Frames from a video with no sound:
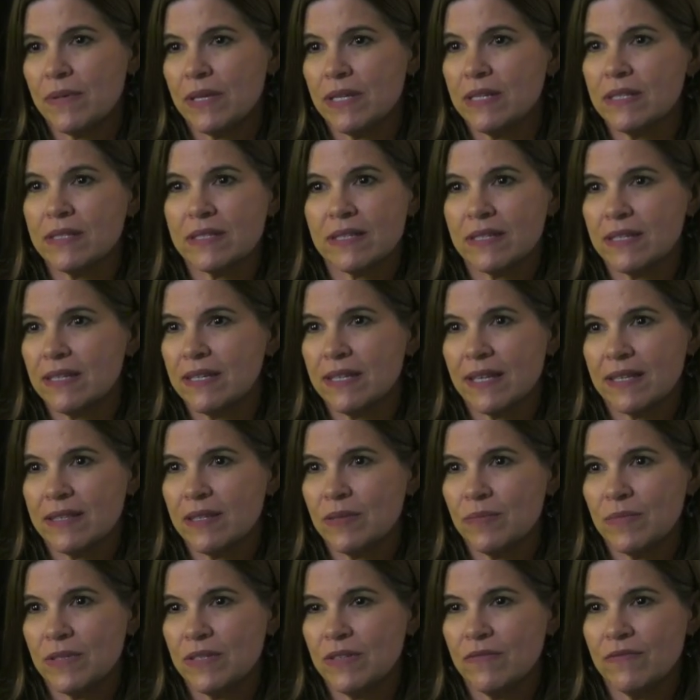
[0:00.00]
and it's going to get
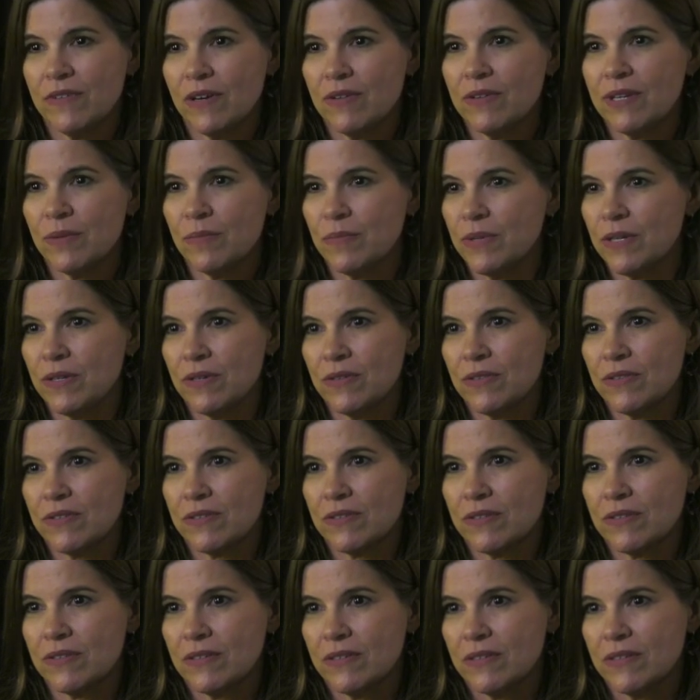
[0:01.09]
them in the voting booths.